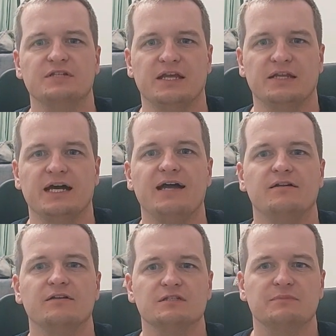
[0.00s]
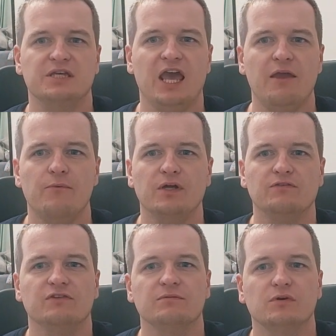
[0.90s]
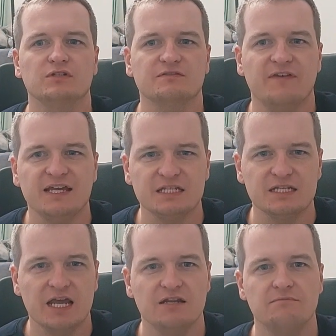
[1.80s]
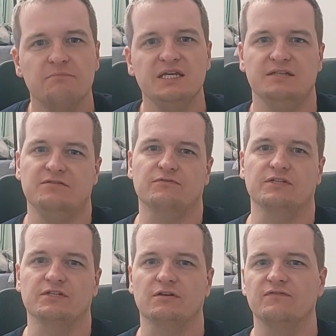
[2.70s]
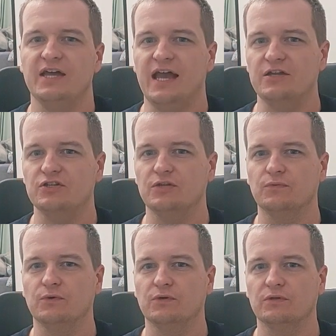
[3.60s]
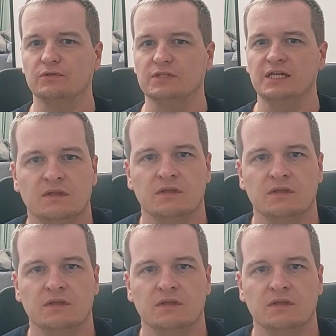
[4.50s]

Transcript: and dials became one of the most fascinating mysteries of the ancient world.